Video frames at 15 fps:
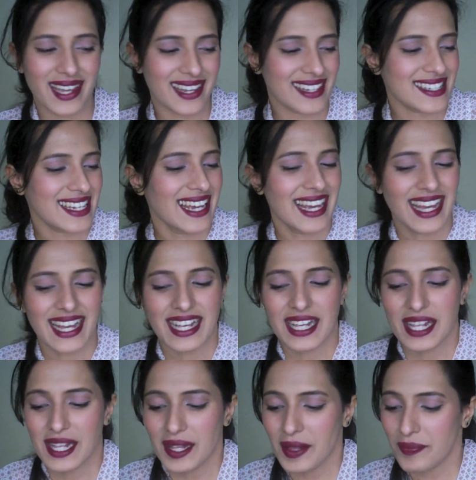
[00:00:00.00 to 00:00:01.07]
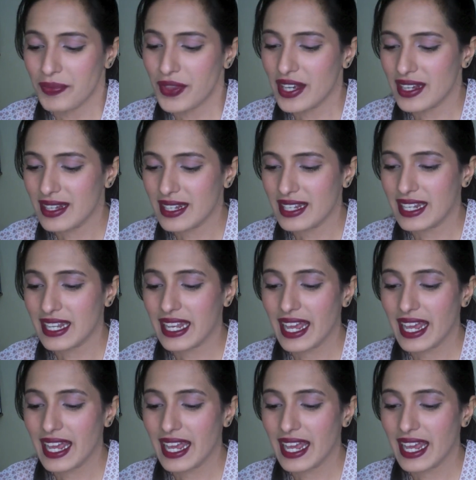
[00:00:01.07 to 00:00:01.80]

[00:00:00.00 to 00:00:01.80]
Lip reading: it. The